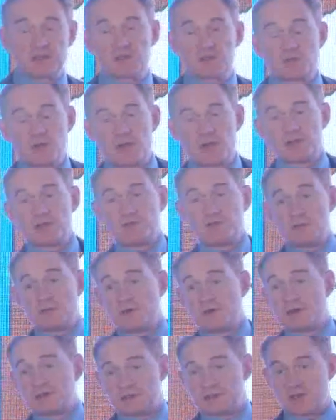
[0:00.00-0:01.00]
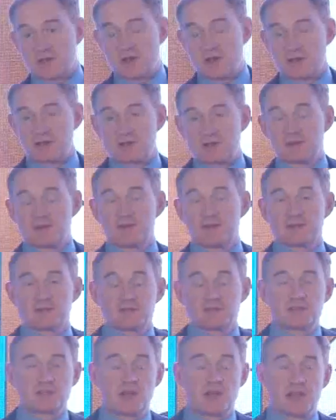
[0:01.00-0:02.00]
the trade of US cotton
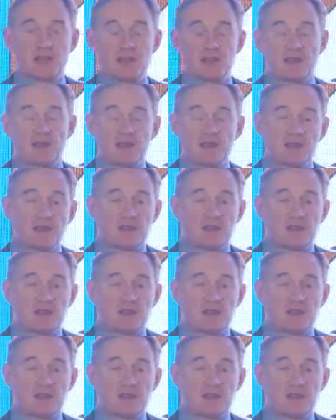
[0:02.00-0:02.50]
to China.